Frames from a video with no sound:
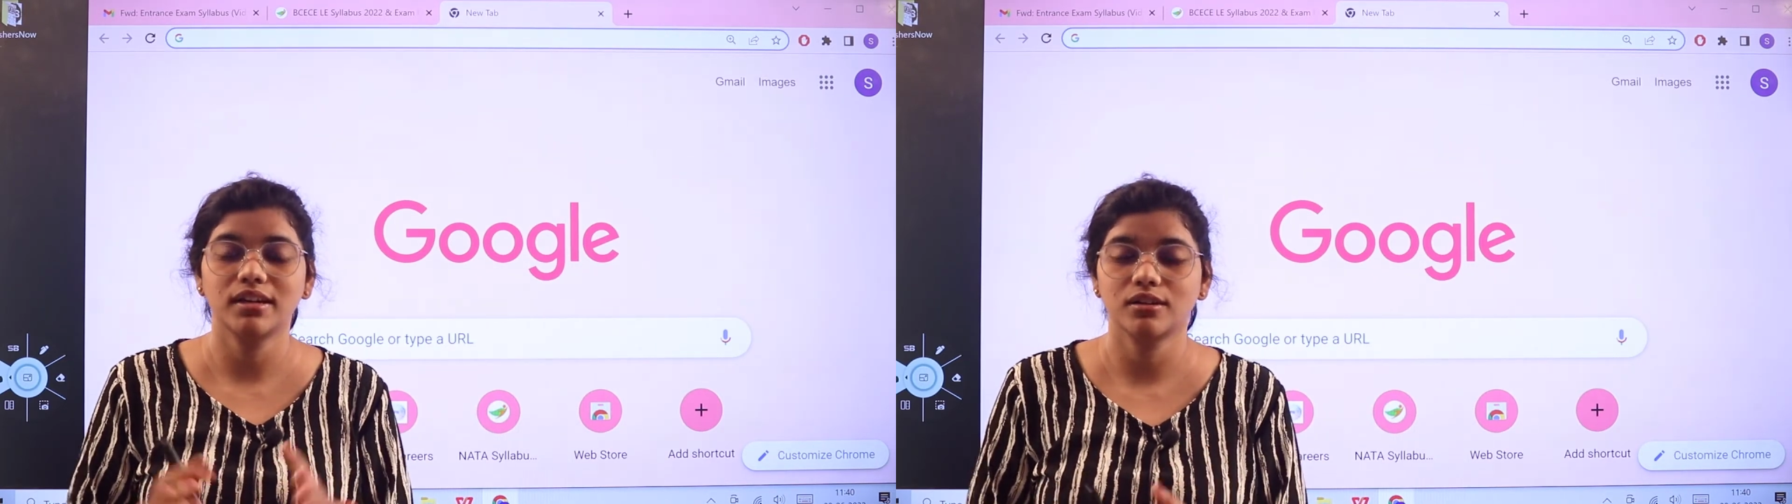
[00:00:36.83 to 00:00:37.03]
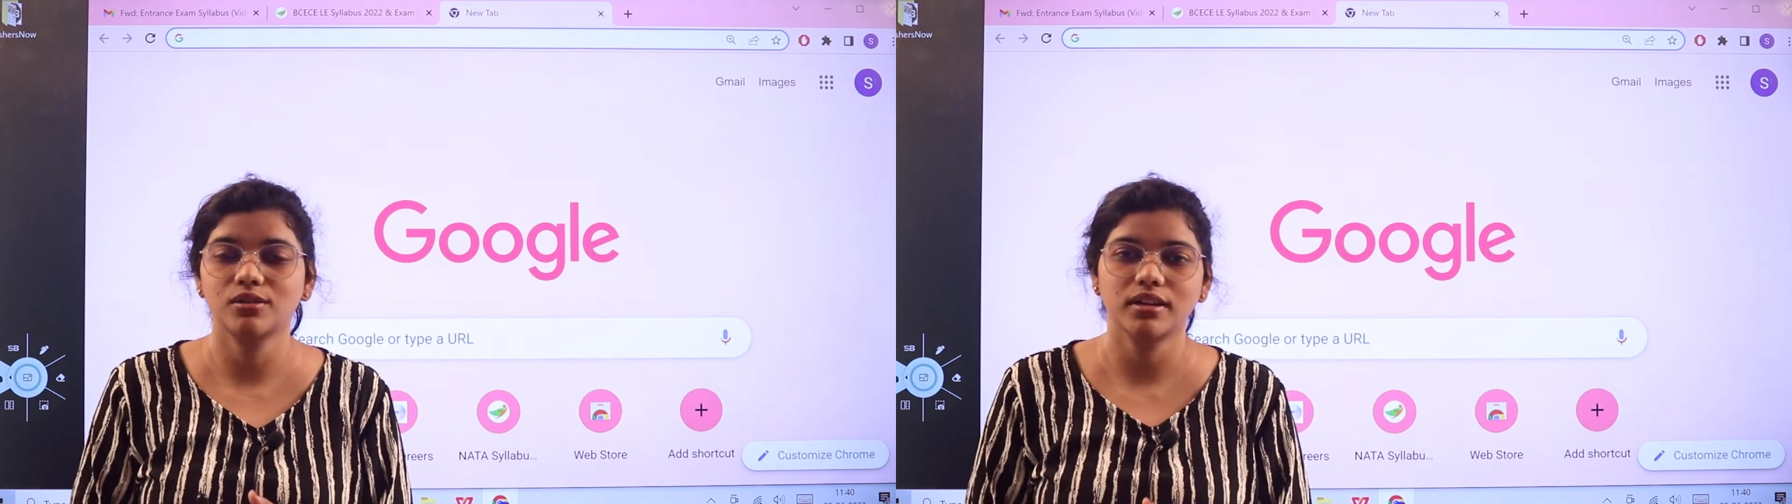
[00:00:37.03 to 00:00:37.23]

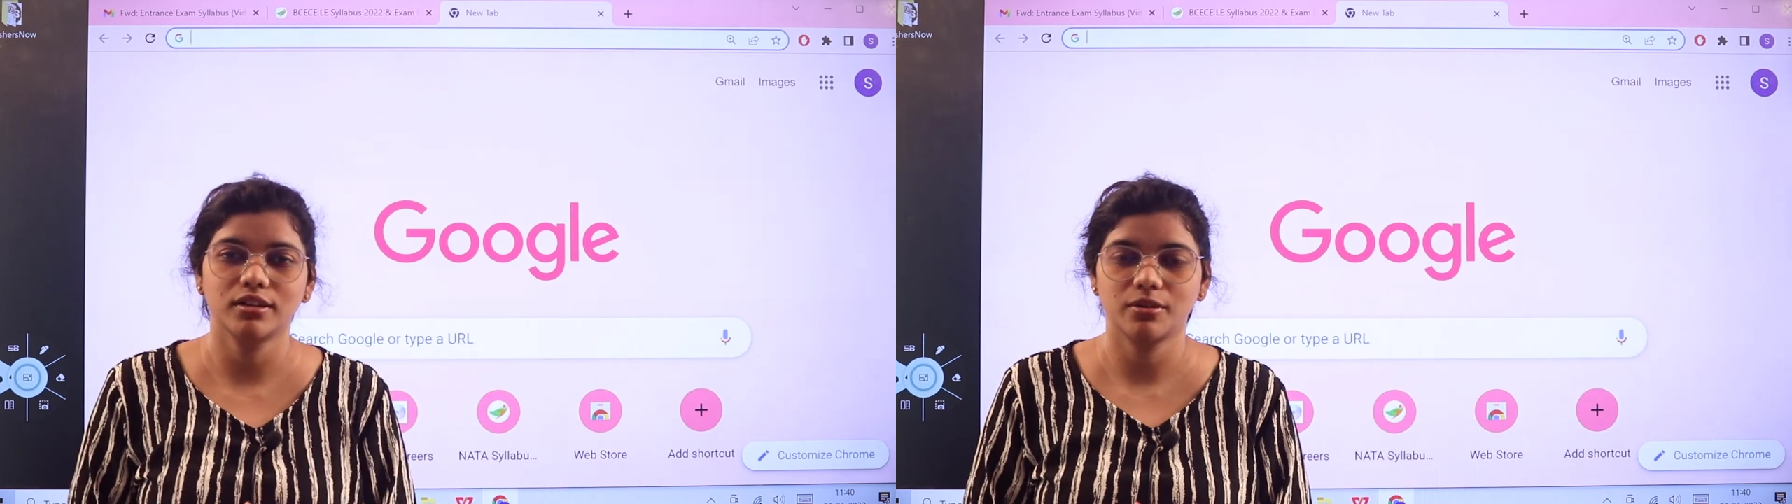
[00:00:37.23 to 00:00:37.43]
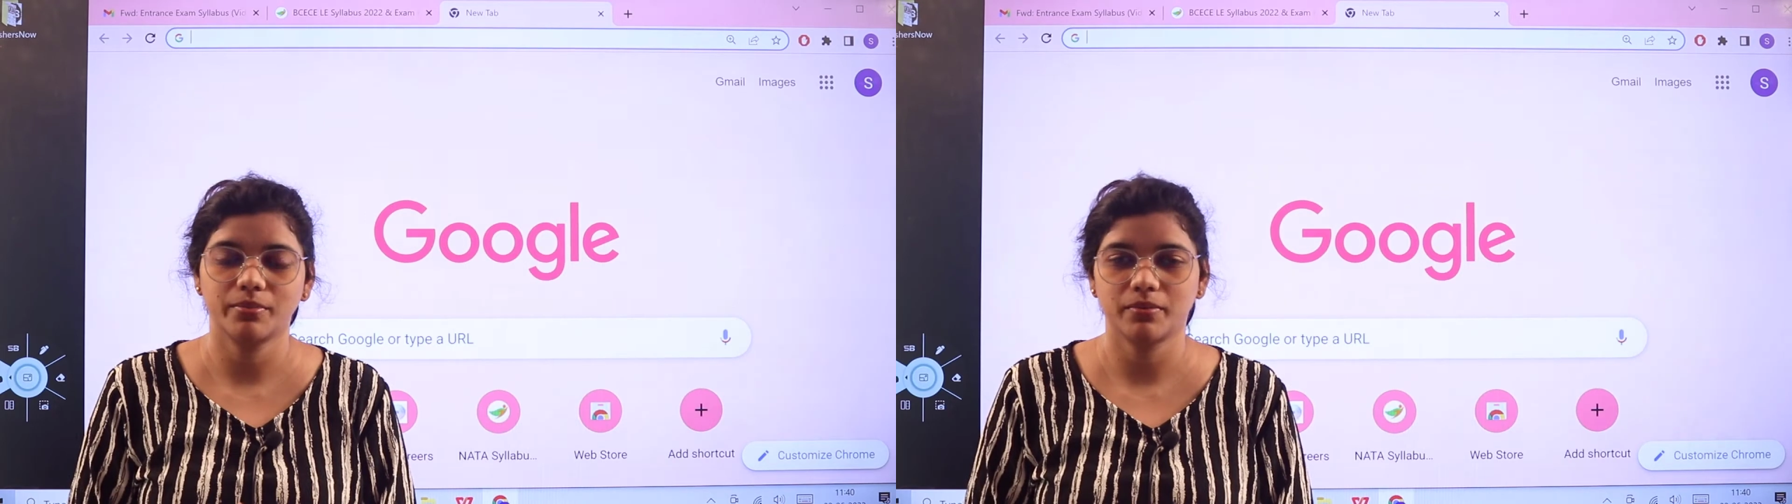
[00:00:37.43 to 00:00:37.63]
include
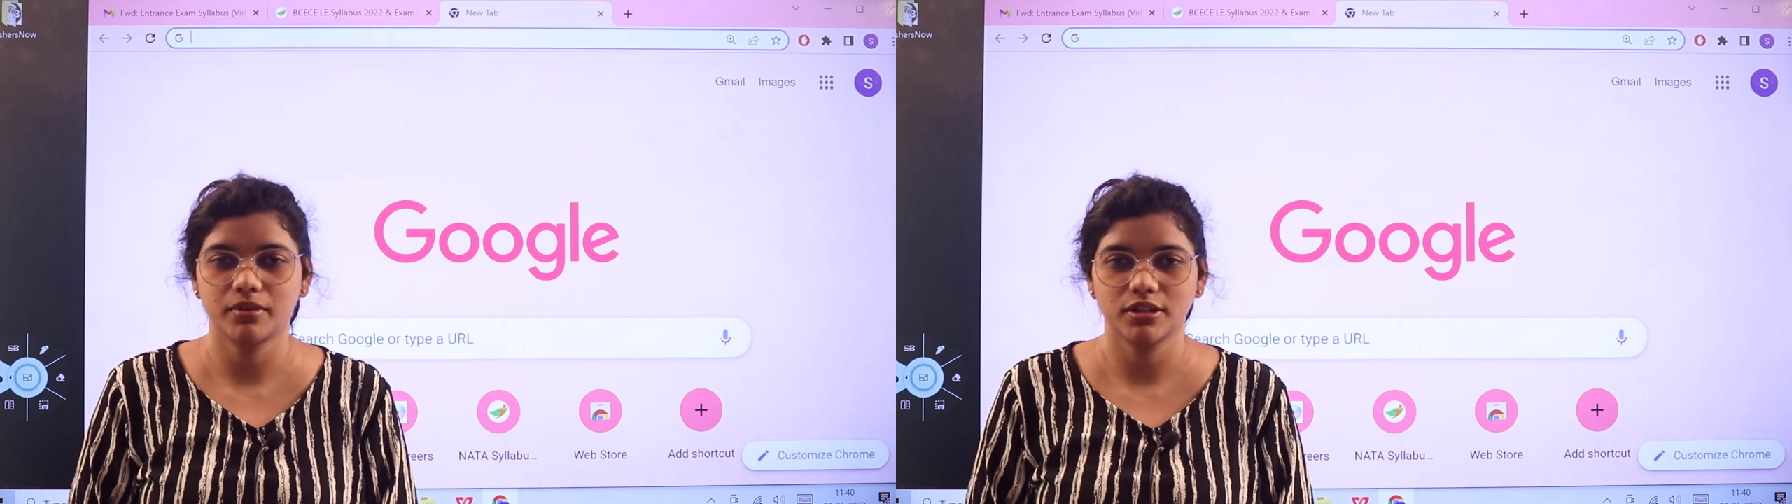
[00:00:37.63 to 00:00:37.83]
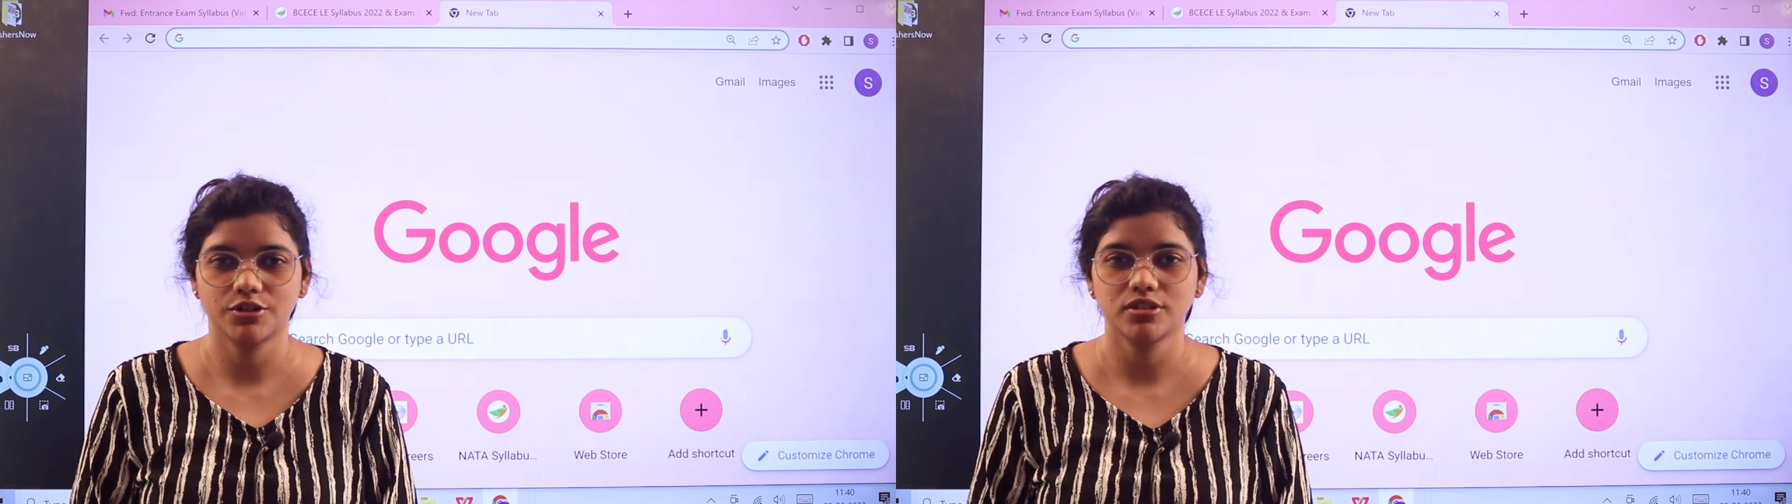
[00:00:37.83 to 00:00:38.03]
in your
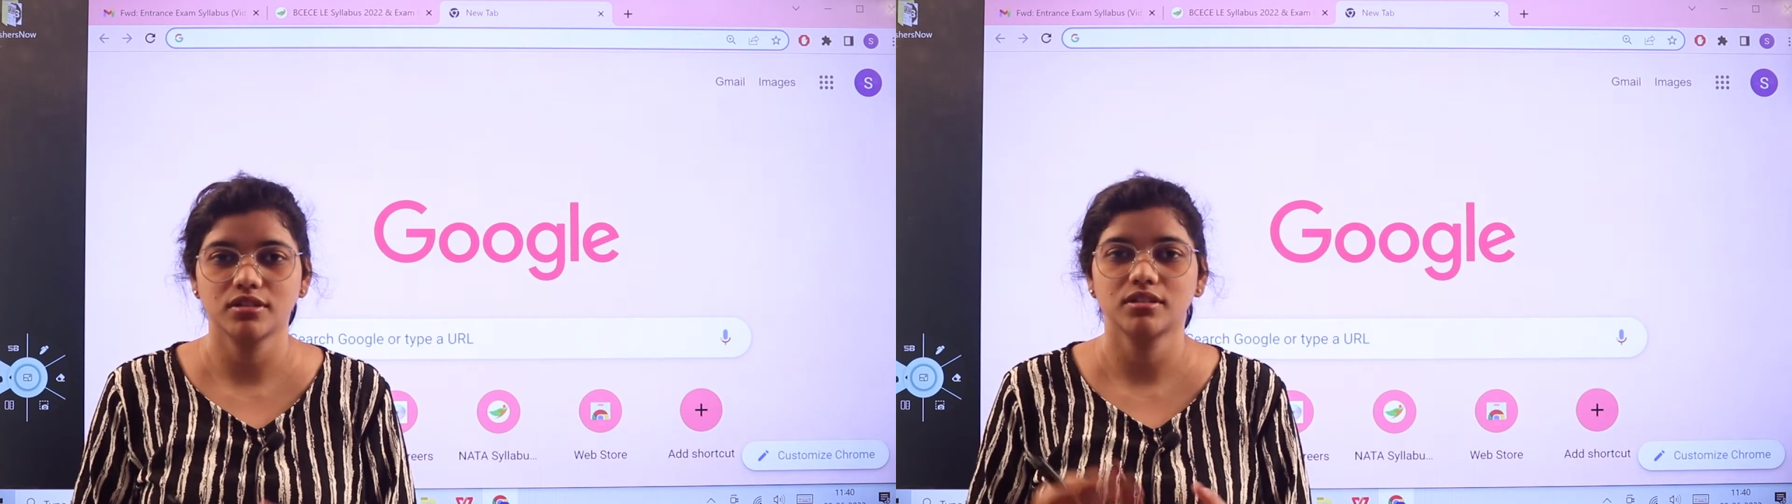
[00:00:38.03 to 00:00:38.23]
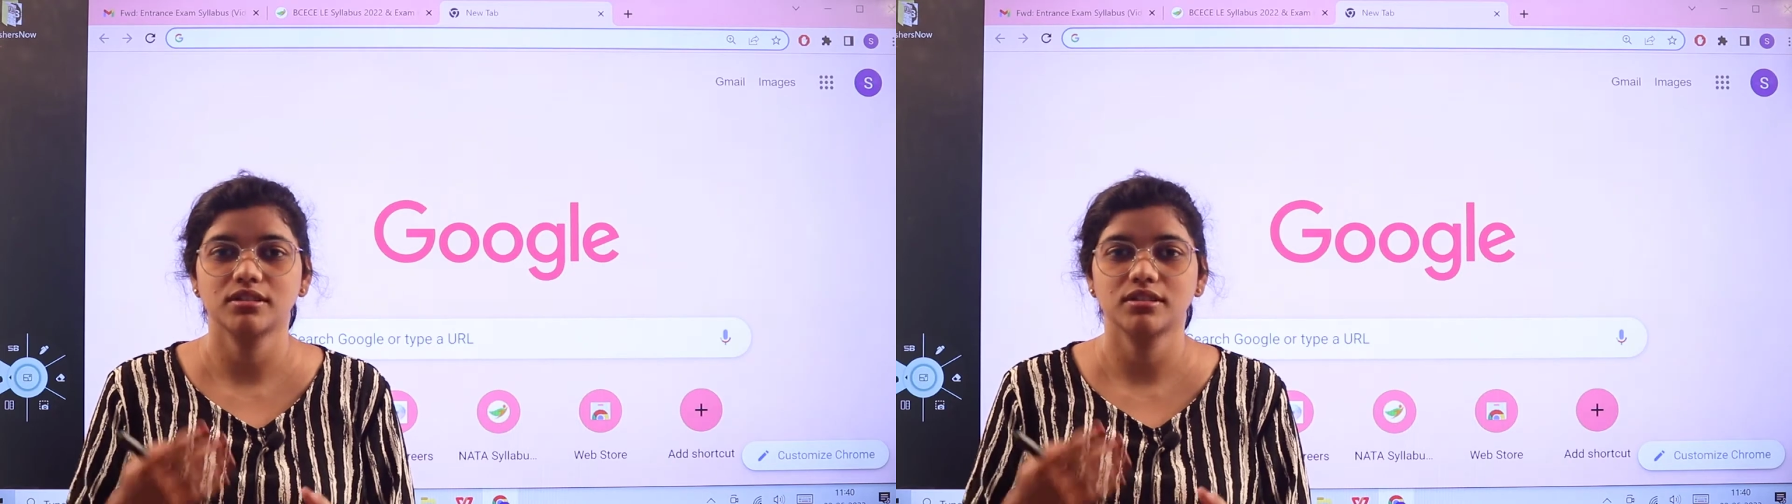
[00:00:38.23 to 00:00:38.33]
preparation,